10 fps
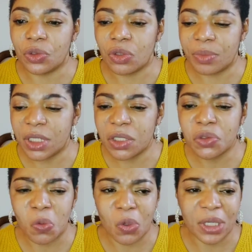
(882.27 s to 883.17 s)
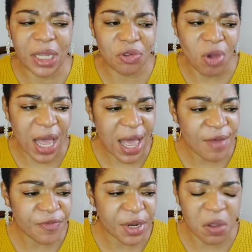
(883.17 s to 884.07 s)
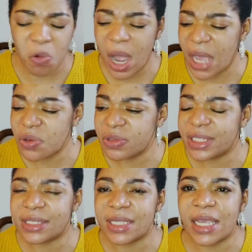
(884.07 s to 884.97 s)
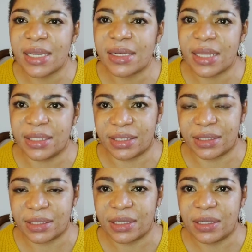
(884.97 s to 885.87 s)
You're beginning to wonder, you are African. Why are you saying this?